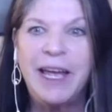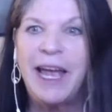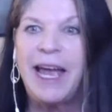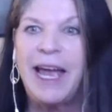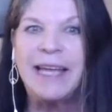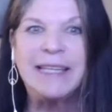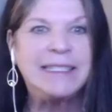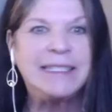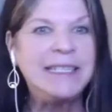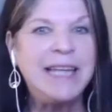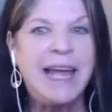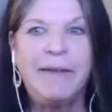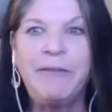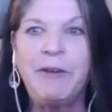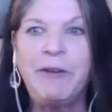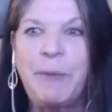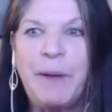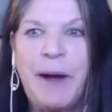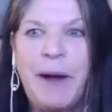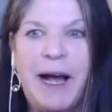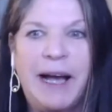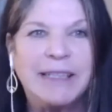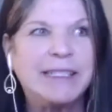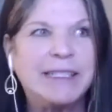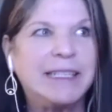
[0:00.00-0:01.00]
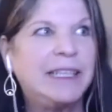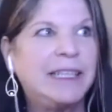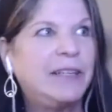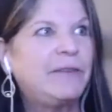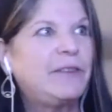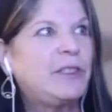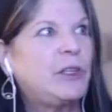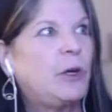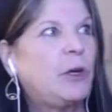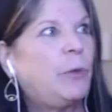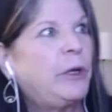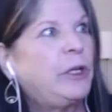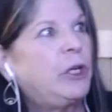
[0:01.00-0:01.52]
It's never positive.
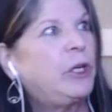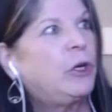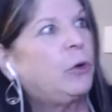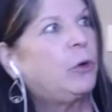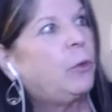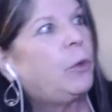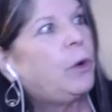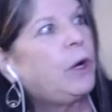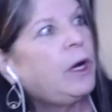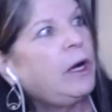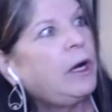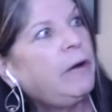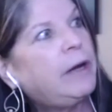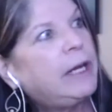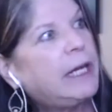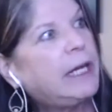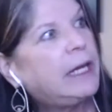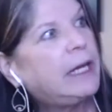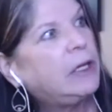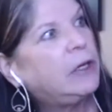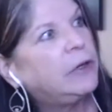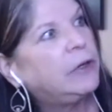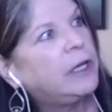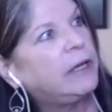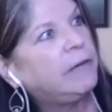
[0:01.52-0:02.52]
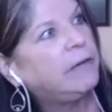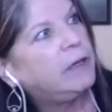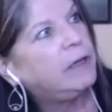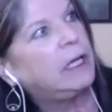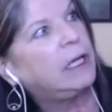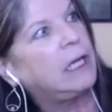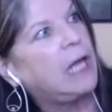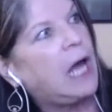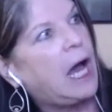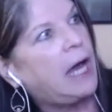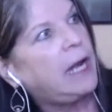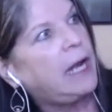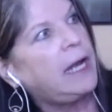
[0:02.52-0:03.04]
So when you're worrying, you're giving a
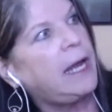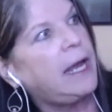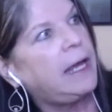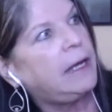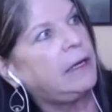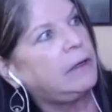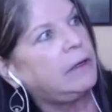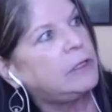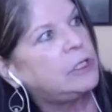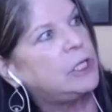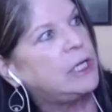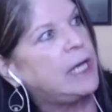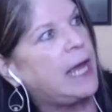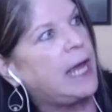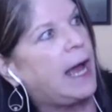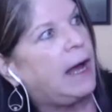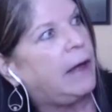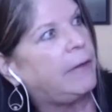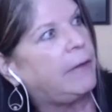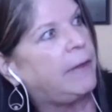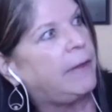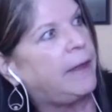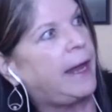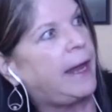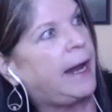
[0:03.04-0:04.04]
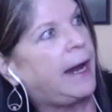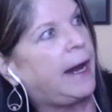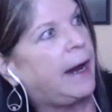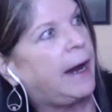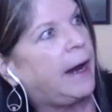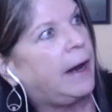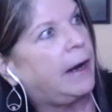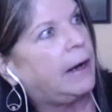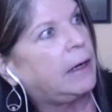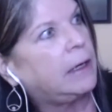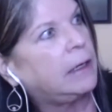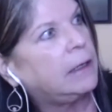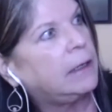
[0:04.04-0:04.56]
lot of energy out
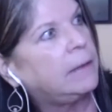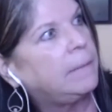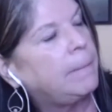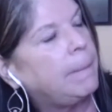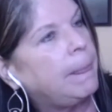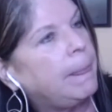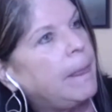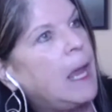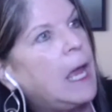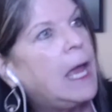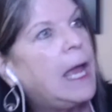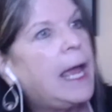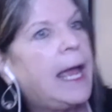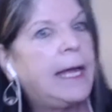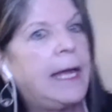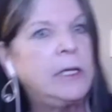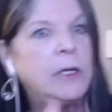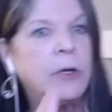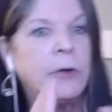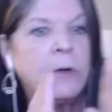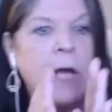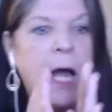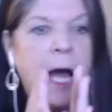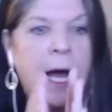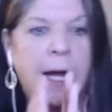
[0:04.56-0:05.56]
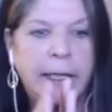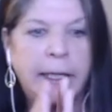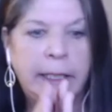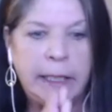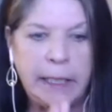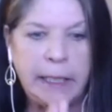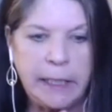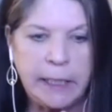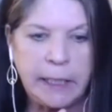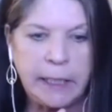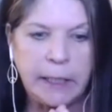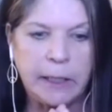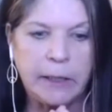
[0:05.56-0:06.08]
there and you're not
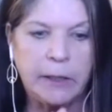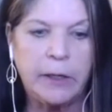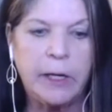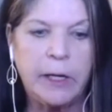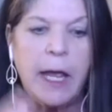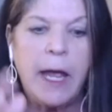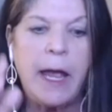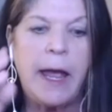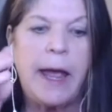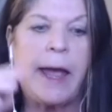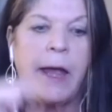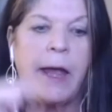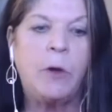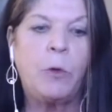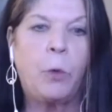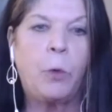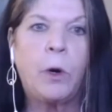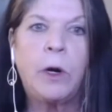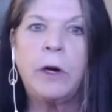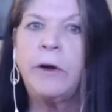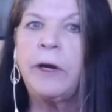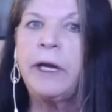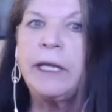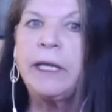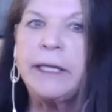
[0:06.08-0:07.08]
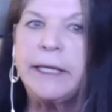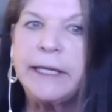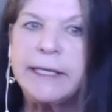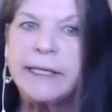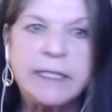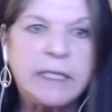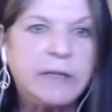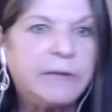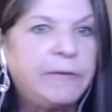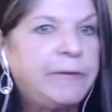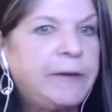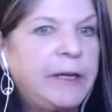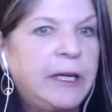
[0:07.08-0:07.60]
here. And worry leads
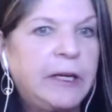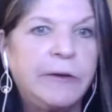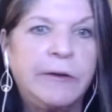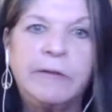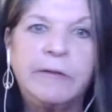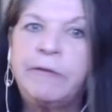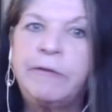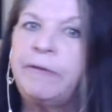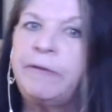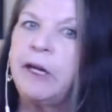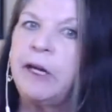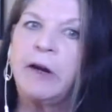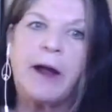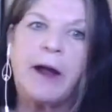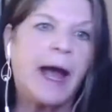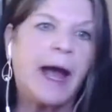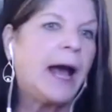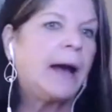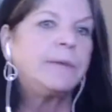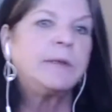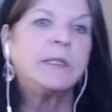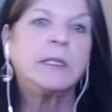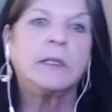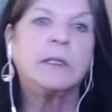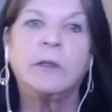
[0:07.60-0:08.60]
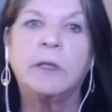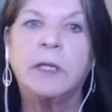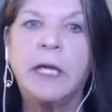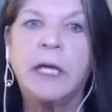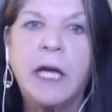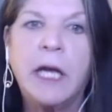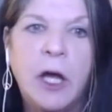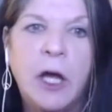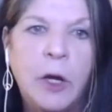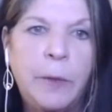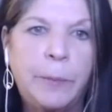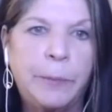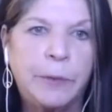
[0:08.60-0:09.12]
to fear, and fear absolutely
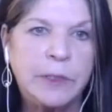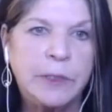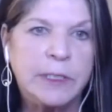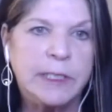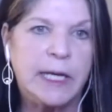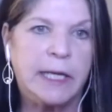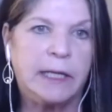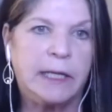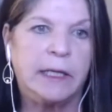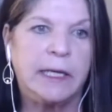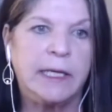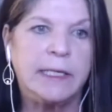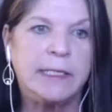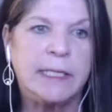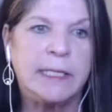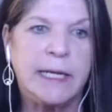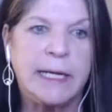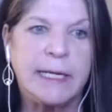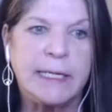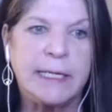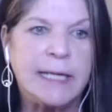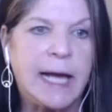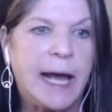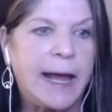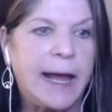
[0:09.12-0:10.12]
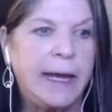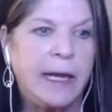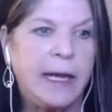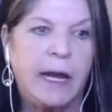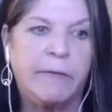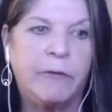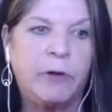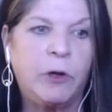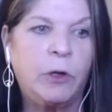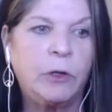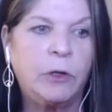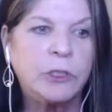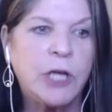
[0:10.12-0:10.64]
100% leads to anxiety. I have
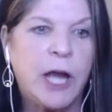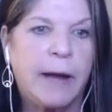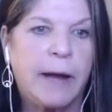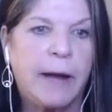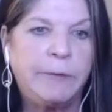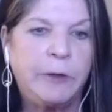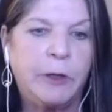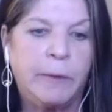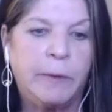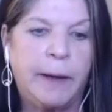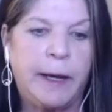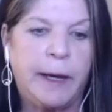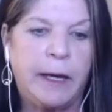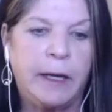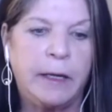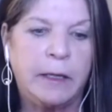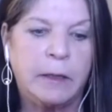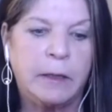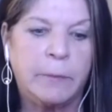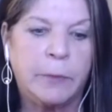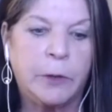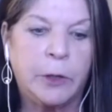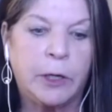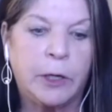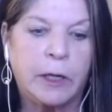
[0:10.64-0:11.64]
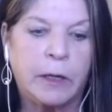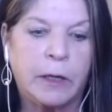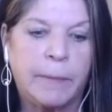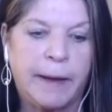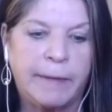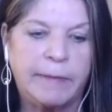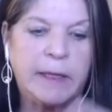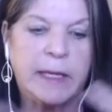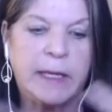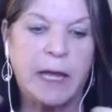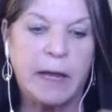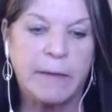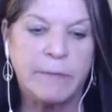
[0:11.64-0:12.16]
a whole chapter about it in the book,
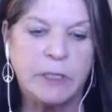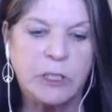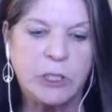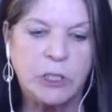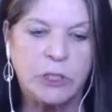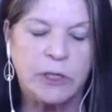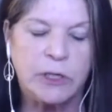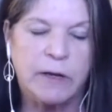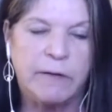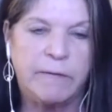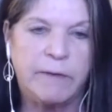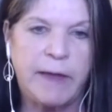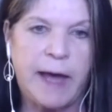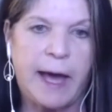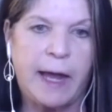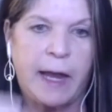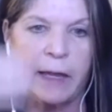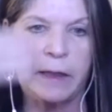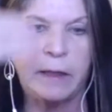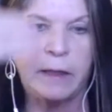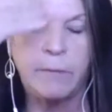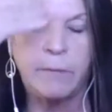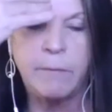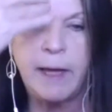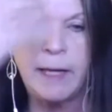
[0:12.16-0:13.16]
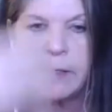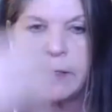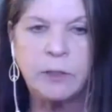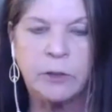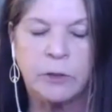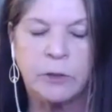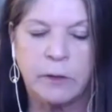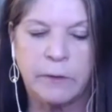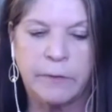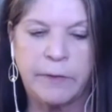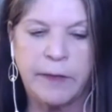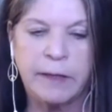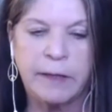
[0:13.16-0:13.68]
about the chemistry of that and the
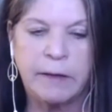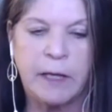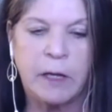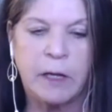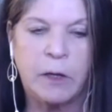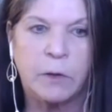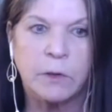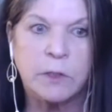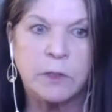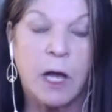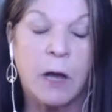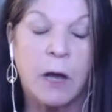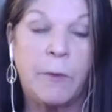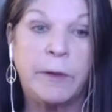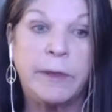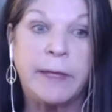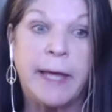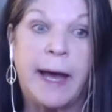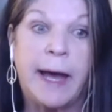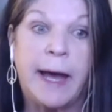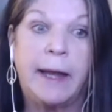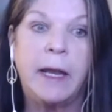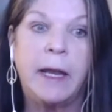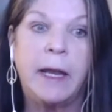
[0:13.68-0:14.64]
mental thing that goes on with that.